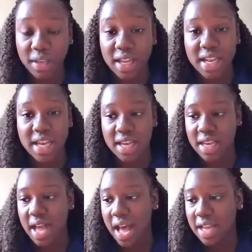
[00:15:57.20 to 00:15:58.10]

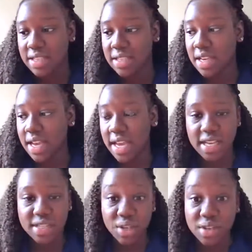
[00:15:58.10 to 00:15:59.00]
clear and
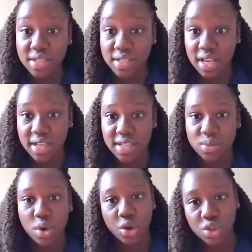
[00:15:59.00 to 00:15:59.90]
is concise as well,